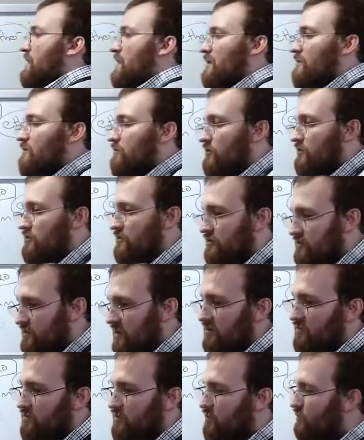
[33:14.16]
And if we're
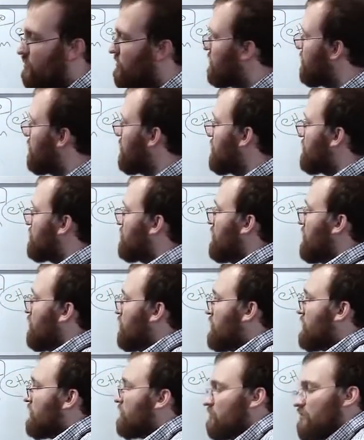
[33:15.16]
successful with this,
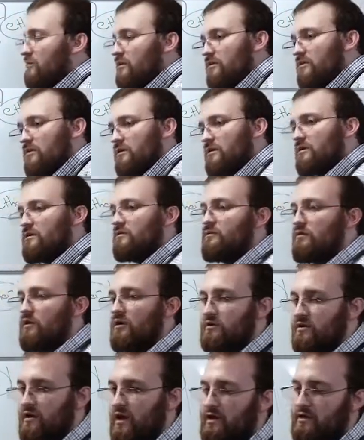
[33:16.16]
we can really think of
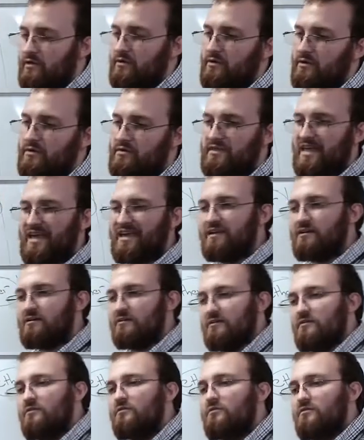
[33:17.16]
Cardano as that
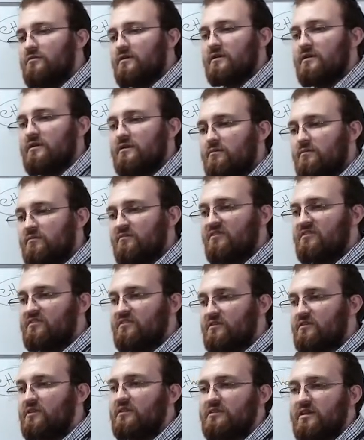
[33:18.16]
glue that can
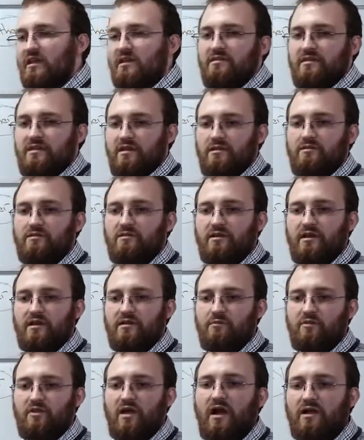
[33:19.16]
facilitate the internet
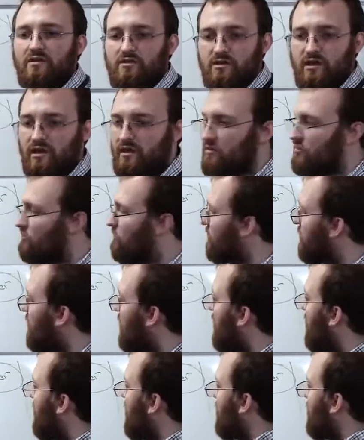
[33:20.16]
of blockchains, where